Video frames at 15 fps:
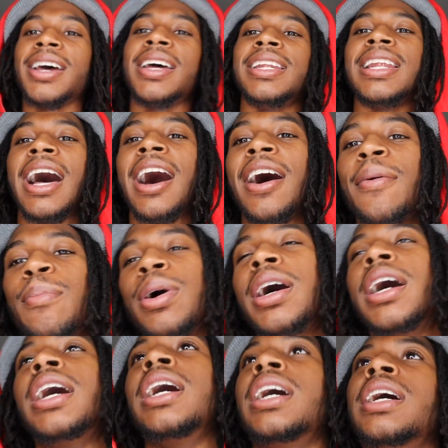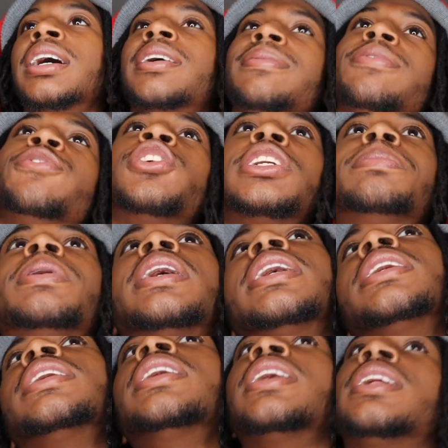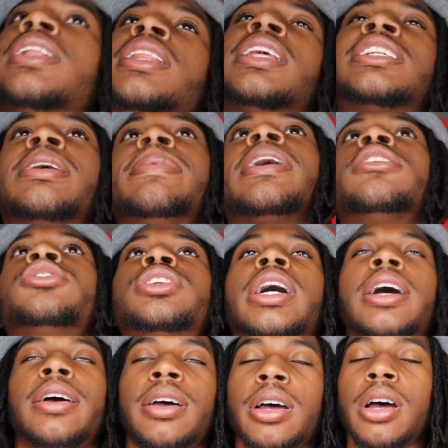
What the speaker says: Nah, but future plan. Yeah. Let's get back on track.